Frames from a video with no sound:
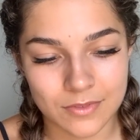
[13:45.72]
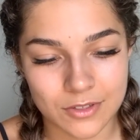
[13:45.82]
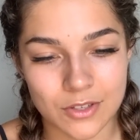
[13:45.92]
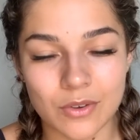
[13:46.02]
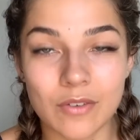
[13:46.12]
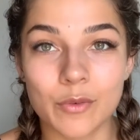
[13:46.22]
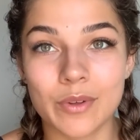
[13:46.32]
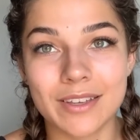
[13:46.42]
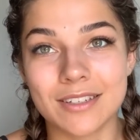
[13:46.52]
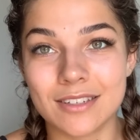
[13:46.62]
So you never
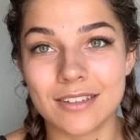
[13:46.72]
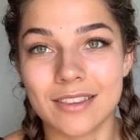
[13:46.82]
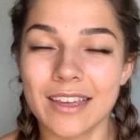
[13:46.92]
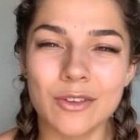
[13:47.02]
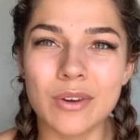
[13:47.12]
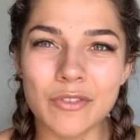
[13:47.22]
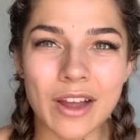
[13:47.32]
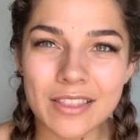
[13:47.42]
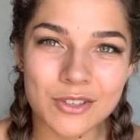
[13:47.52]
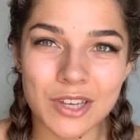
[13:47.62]
really didn't, like you never
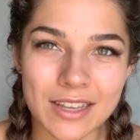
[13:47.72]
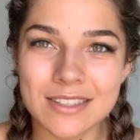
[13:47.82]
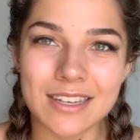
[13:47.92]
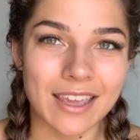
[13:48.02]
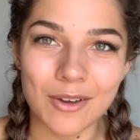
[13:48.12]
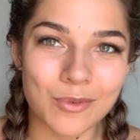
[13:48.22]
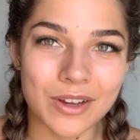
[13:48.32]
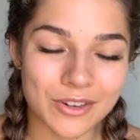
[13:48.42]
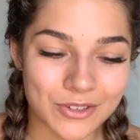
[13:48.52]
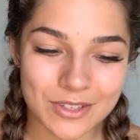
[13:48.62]
had the chance to get
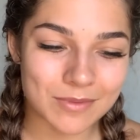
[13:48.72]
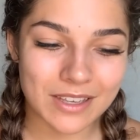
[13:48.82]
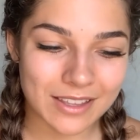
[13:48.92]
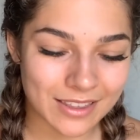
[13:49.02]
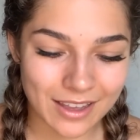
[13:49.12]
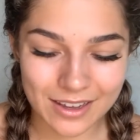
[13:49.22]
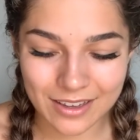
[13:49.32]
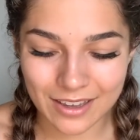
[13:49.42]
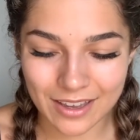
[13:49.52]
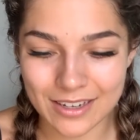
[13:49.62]
one or something like
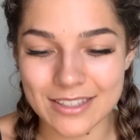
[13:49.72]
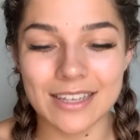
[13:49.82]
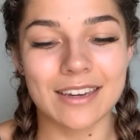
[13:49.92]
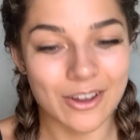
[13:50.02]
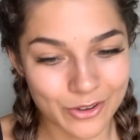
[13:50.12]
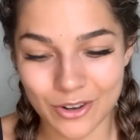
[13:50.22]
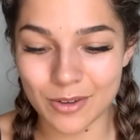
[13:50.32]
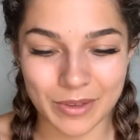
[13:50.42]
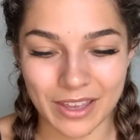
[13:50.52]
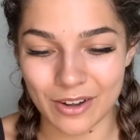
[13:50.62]
that. And it's like, now you're
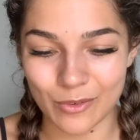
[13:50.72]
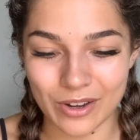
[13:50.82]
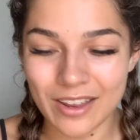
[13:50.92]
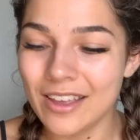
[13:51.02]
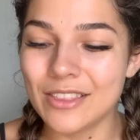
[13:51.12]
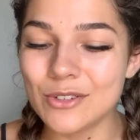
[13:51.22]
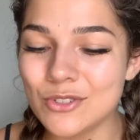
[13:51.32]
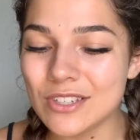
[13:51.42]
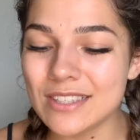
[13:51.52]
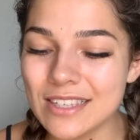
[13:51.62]
gonna be getting one. There's
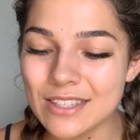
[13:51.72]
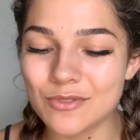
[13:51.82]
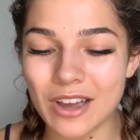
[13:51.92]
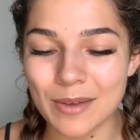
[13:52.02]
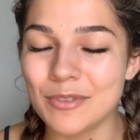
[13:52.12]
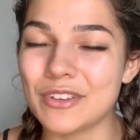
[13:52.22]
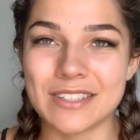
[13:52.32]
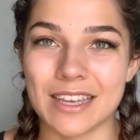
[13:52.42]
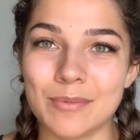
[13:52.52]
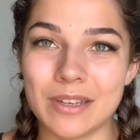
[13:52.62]
just this vibe of
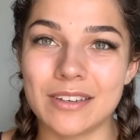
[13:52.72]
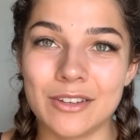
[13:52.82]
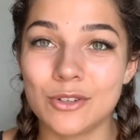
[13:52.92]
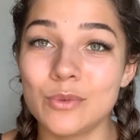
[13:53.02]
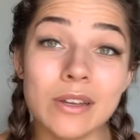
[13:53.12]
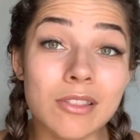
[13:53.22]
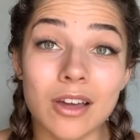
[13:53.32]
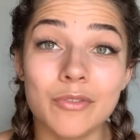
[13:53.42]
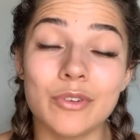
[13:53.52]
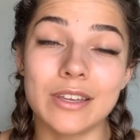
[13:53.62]
excitement. You're doing a
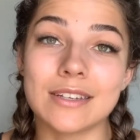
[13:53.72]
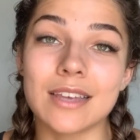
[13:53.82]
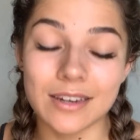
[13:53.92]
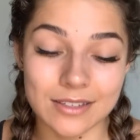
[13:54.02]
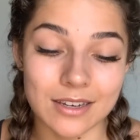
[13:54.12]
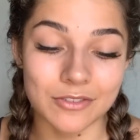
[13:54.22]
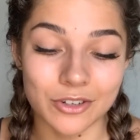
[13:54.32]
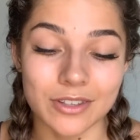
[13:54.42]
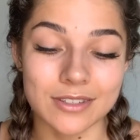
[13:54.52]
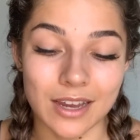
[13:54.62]
lot of really exciting stuff
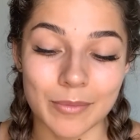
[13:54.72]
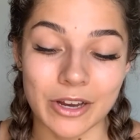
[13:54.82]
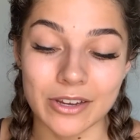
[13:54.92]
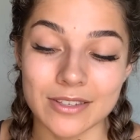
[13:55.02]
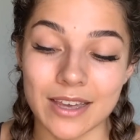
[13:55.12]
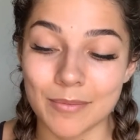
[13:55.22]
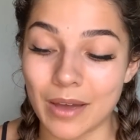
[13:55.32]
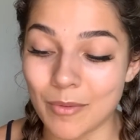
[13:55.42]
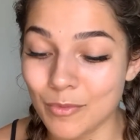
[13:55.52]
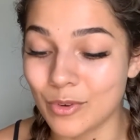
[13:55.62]
during this time, Aries.
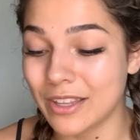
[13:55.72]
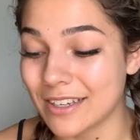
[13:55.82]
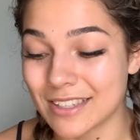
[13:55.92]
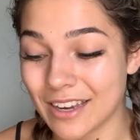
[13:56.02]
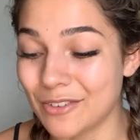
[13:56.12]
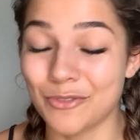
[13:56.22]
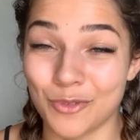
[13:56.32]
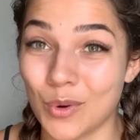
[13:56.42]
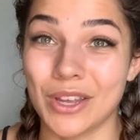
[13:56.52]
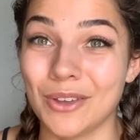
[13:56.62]
I'm really excited
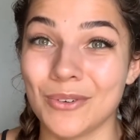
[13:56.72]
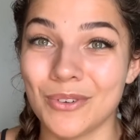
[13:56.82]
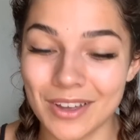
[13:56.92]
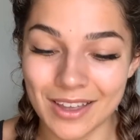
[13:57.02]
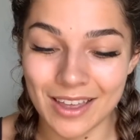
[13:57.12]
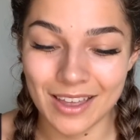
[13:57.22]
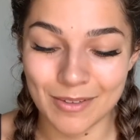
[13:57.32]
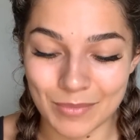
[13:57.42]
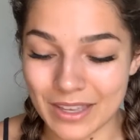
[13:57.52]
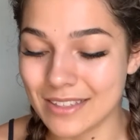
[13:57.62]
for you
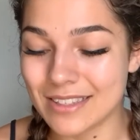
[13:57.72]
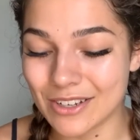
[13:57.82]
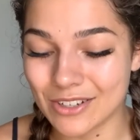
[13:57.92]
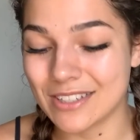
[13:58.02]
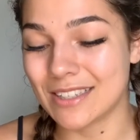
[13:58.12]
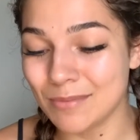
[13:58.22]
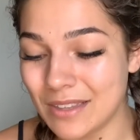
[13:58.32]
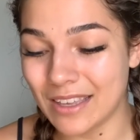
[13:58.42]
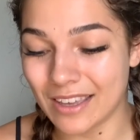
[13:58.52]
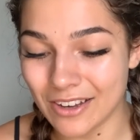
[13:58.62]
because there is
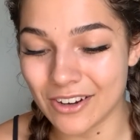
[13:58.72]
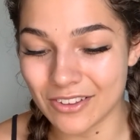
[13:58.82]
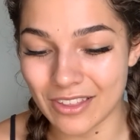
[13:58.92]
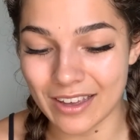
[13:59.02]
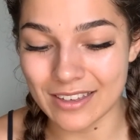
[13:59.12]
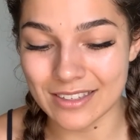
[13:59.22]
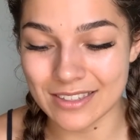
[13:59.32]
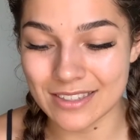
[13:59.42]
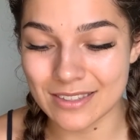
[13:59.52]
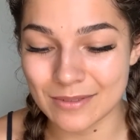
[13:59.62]
something here that
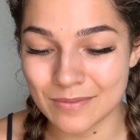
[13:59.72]
is,